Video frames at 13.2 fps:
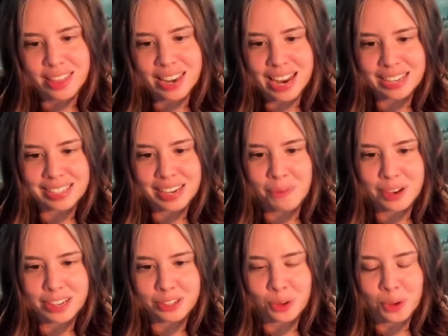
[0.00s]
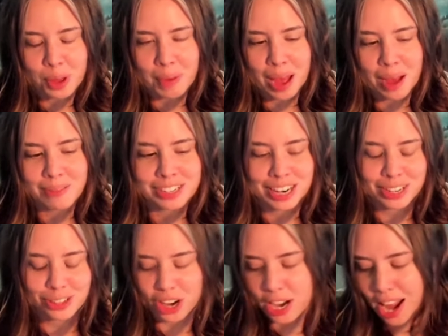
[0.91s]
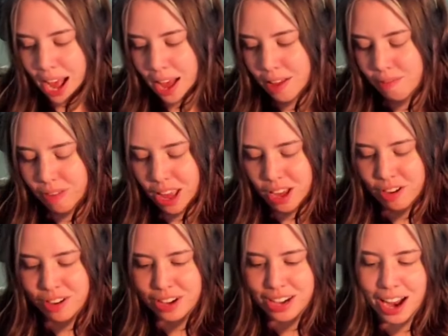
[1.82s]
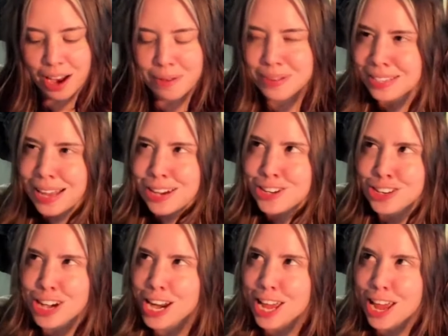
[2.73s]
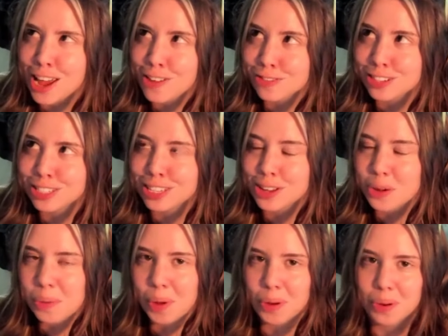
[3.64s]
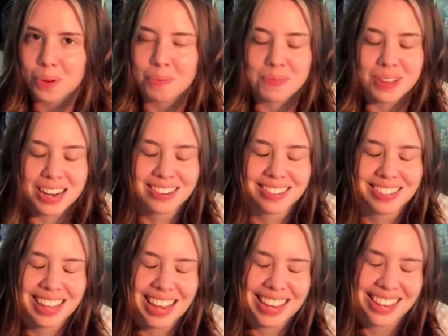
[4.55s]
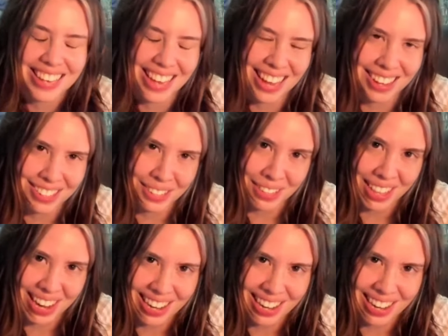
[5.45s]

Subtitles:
next I want to talk about, which I don't have, I was like, should I get every single model? But I was like, you can't do that,